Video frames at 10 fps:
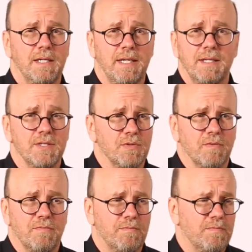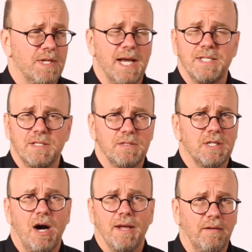in this sort of nice
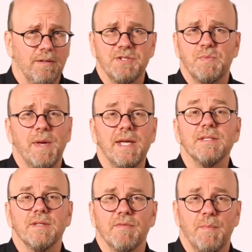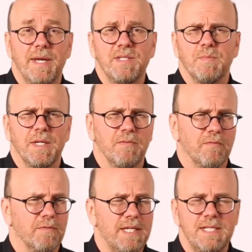coddled space of the
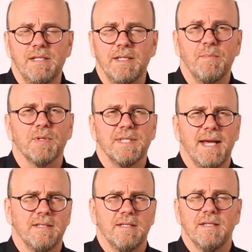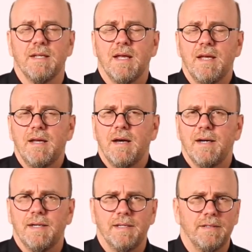basement, easily protected,
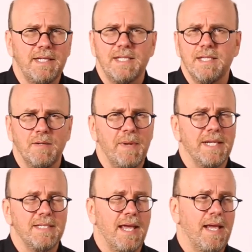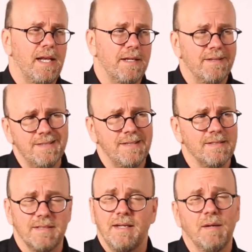easy to maintain. This
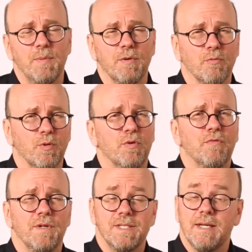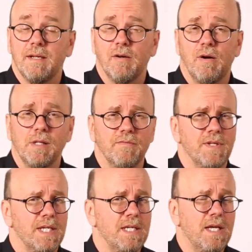thing's sitting up on the roof, and it's getting all of
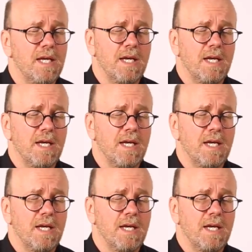the